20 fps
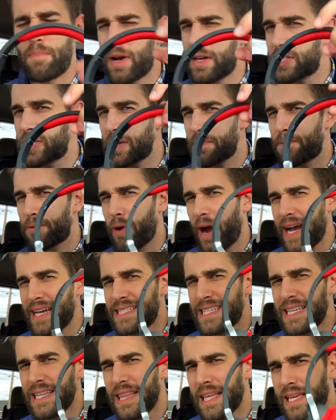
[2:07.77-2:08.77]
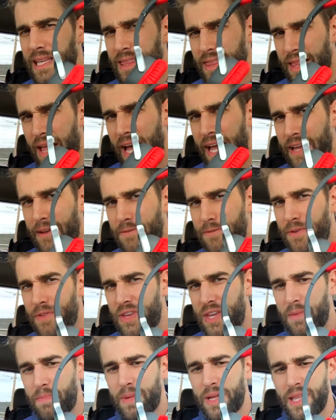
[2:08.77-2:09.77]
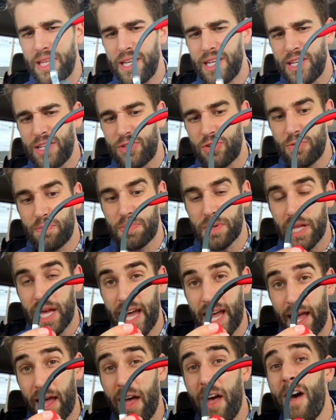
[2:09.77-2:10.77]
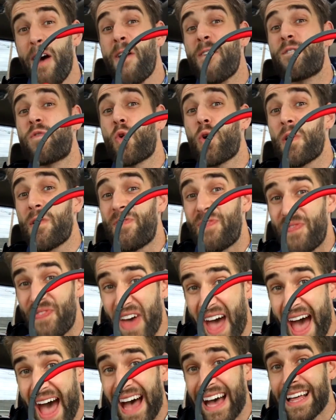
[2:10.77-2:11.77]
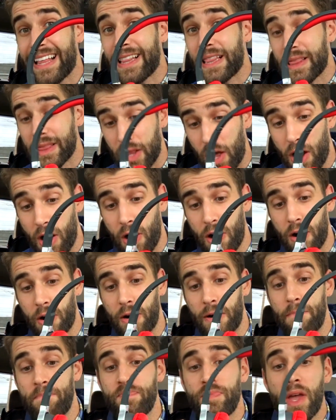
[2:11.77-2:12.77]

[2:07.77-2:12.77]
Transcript: But surprisingly light for the ability to play for that long.